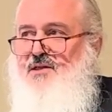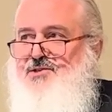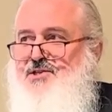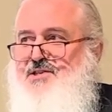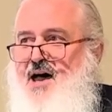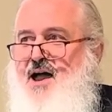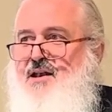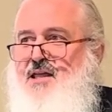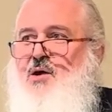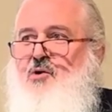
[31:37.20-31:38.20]

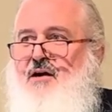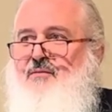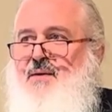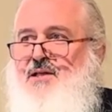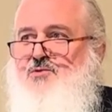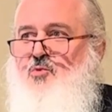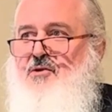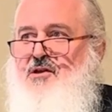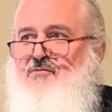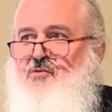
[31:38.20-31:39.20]
society where everybody's
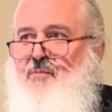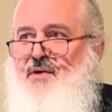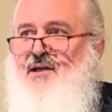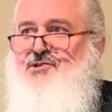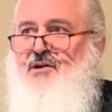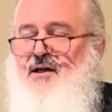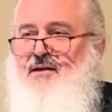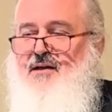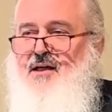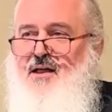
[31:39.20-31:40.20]
working for a
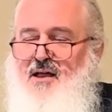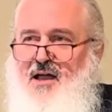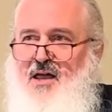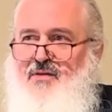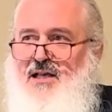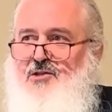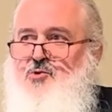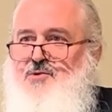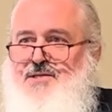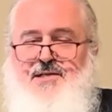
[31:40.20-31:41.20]
paycheck and they
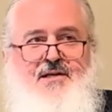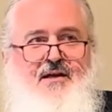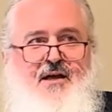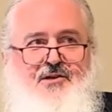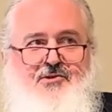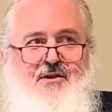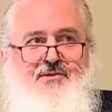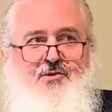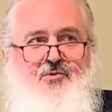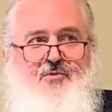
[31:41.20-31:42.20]
lose this connection
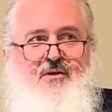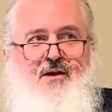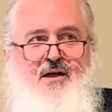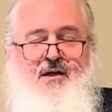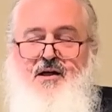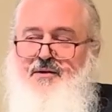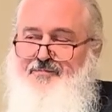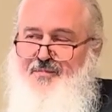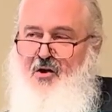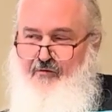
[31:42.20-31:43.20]
to
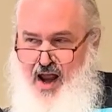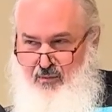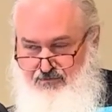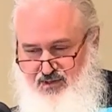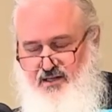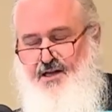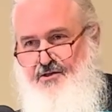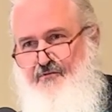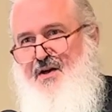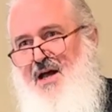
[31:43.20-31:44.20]
their fam-
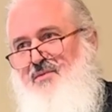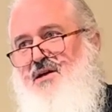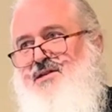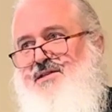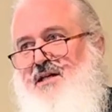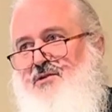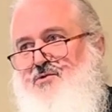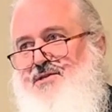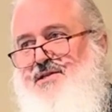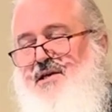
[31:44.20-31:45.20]
their families. They
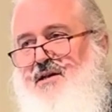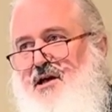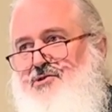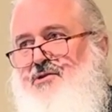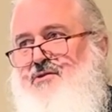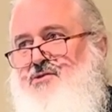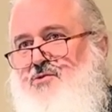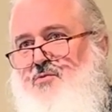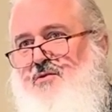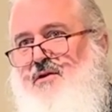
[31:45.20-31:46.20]
lose this connection to